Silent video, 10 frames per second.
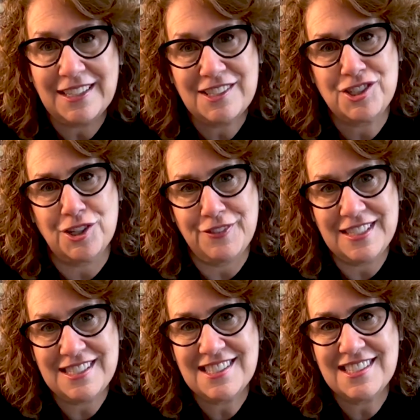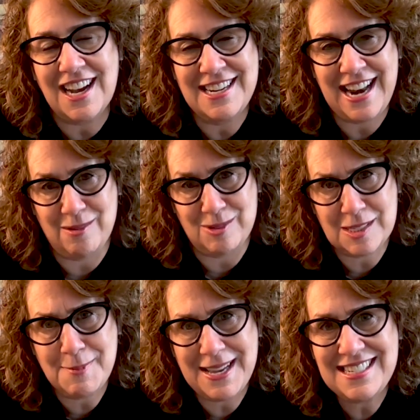service
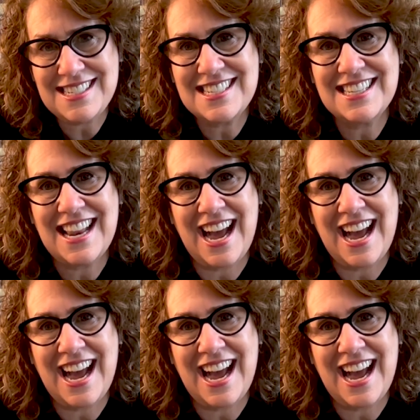announcement,